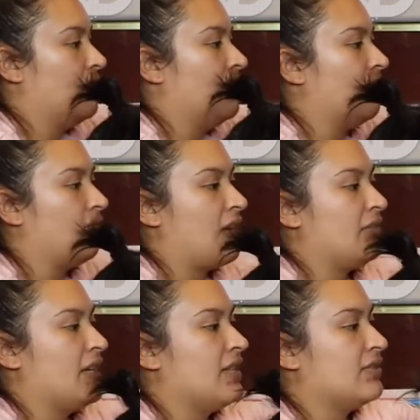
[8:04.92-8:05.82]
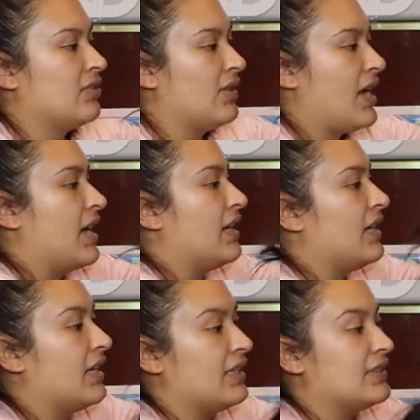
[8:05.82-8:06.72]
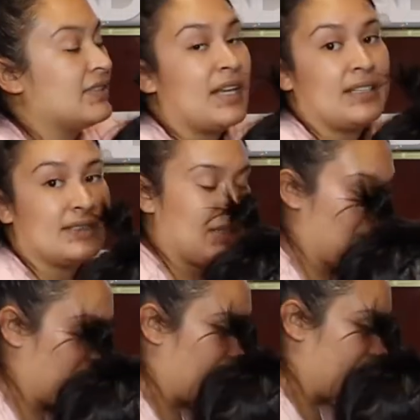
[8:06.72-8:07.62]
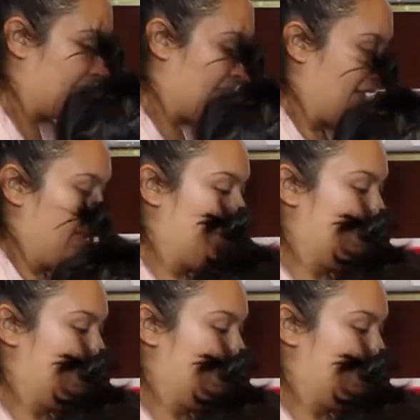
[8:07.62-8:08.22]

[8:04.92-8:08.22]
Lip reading: around it so that it stays in place. Let